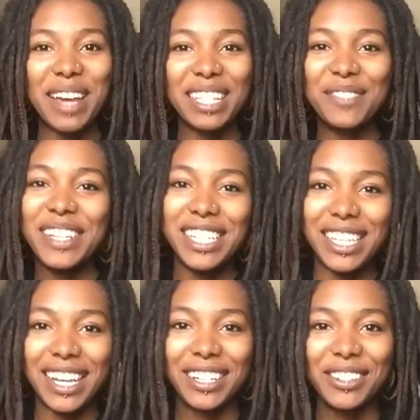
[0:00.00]
back to my
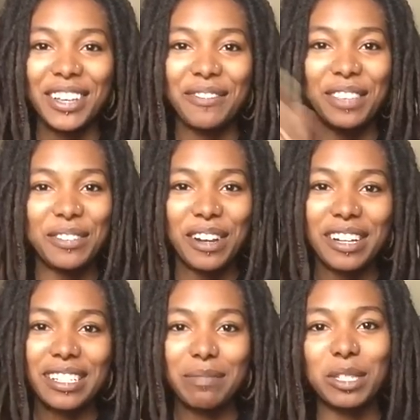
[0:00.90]
channel. If you are
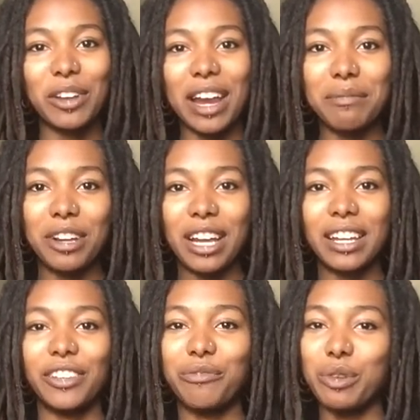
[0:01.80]
a subscriber
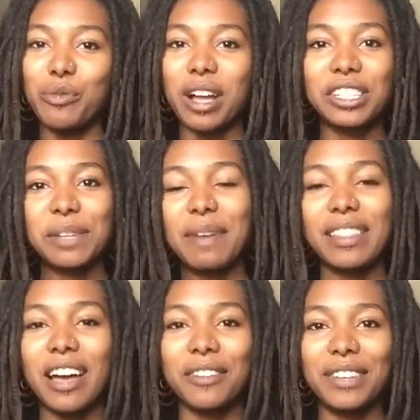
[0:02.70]
and you've been watching my
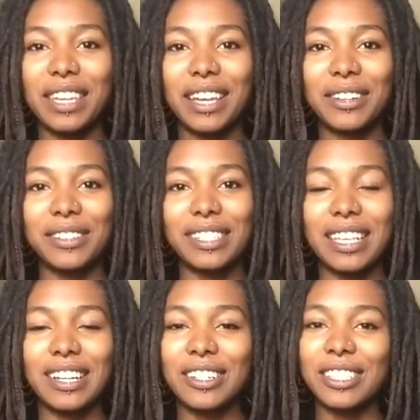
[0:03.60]
lock
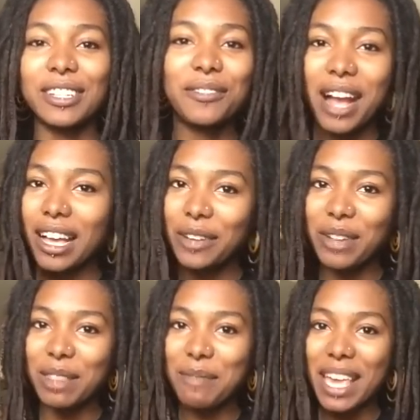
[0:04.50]
videos and are still rocking
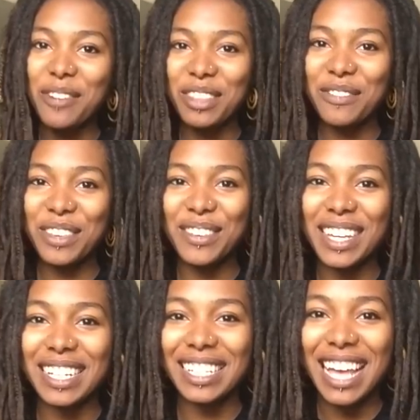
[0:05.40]
with me over
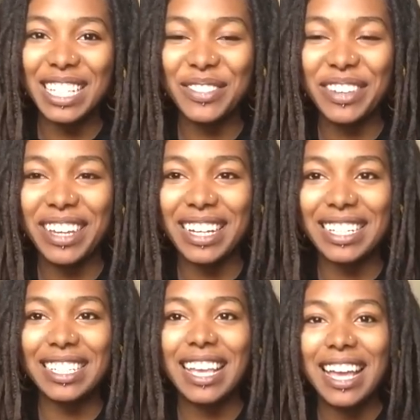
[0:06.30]
the last few
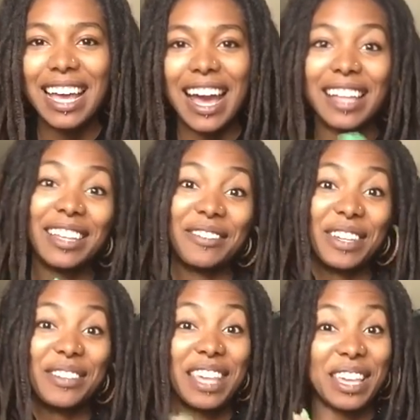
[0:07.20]
years, I love
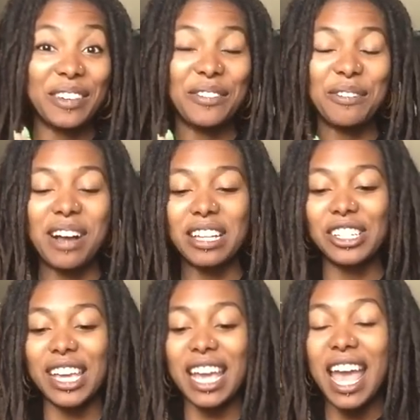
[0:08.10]
you. Thank you for
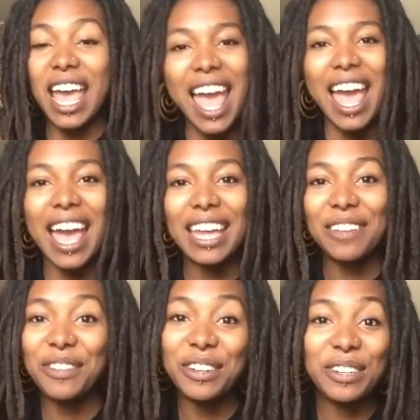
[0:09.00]
watching. And
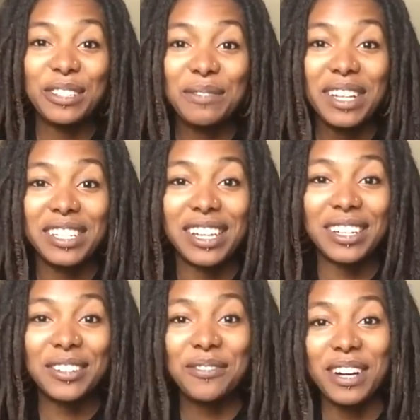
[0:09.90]
if you're new to my
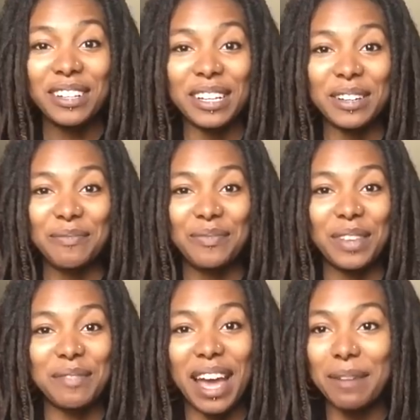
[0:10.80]
channel, welcome.
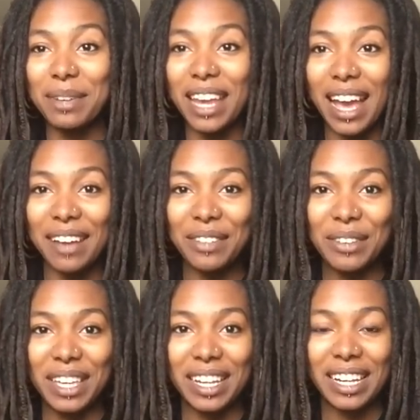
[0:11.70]
I'm happy to have you
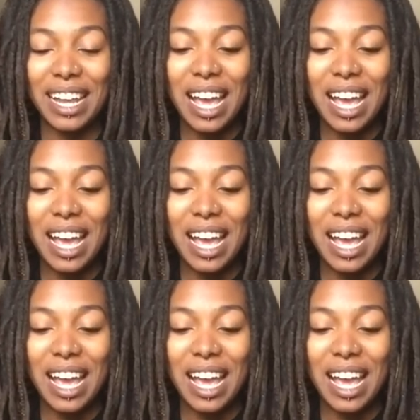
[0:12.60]
here.